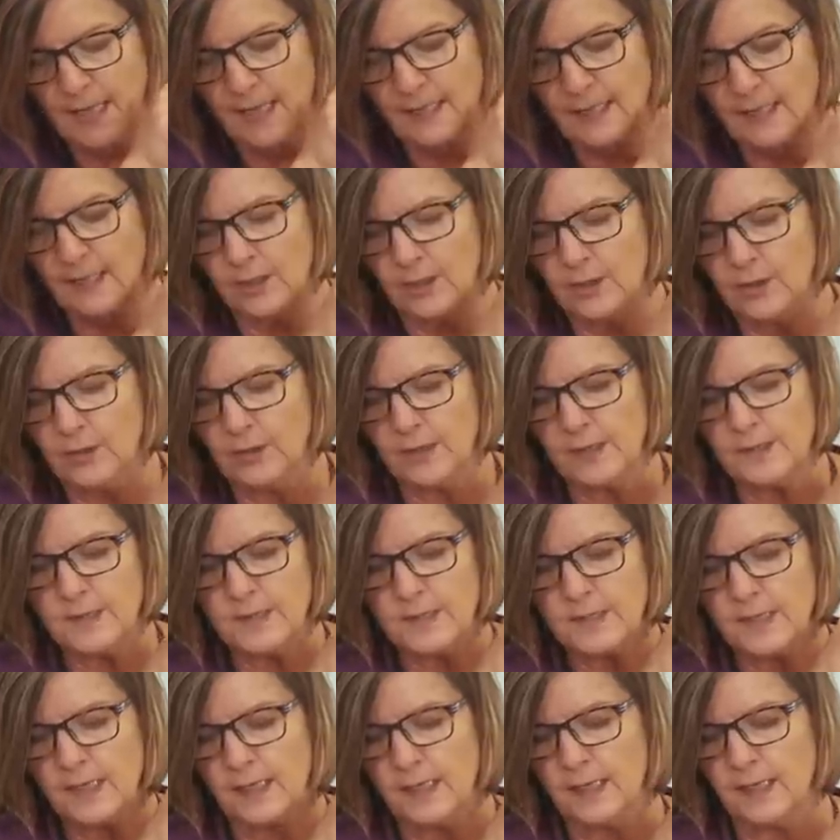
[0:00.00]
And here you can
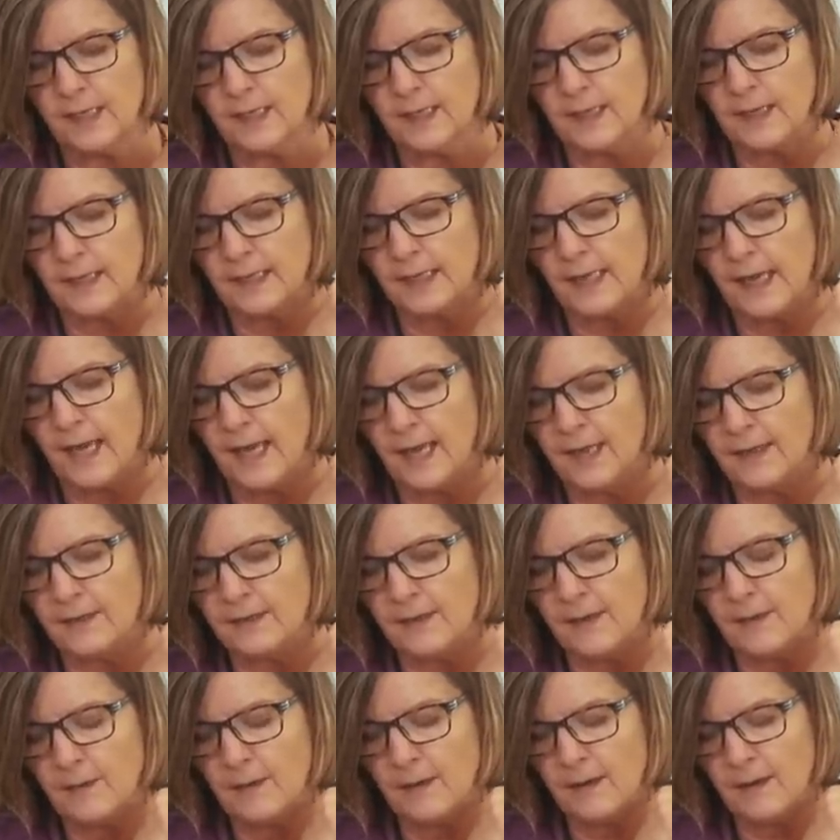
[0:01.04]
see,
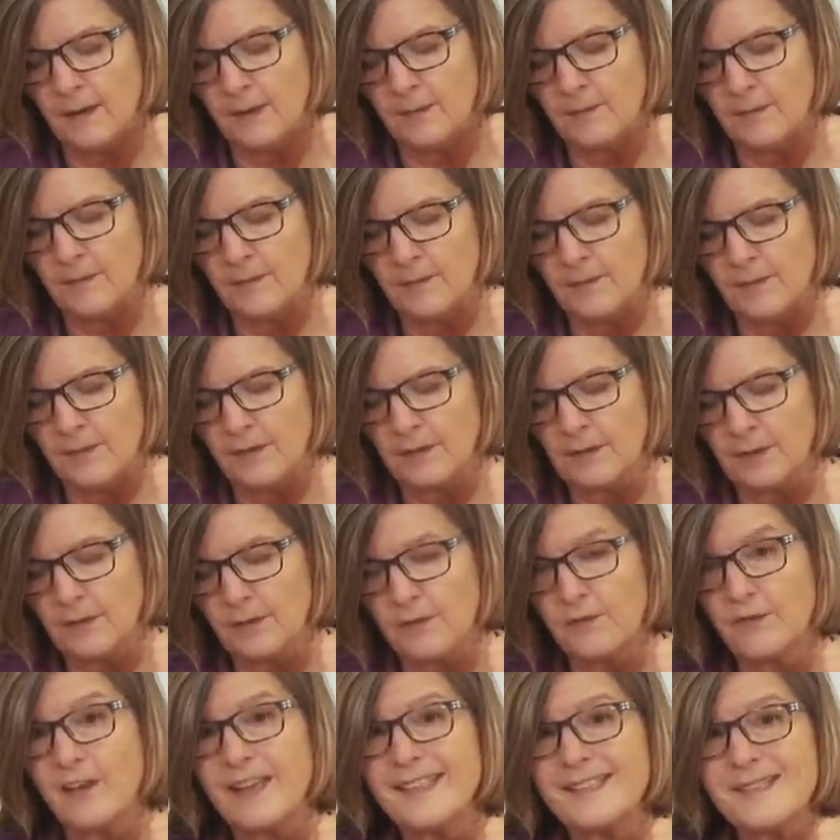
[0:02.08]
again, um, the little
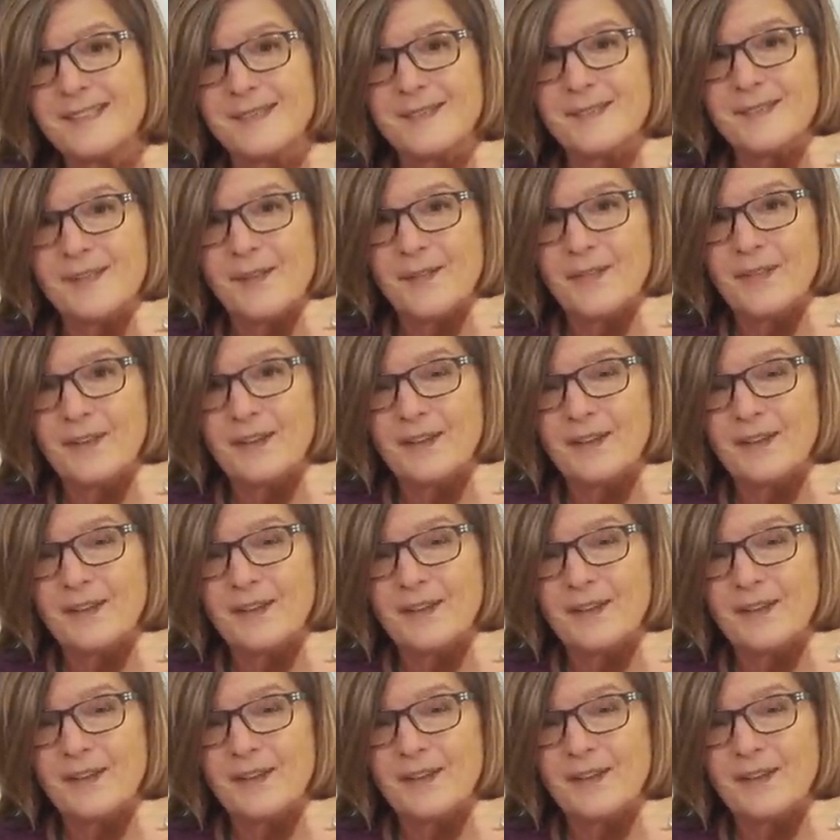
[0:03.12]
faces on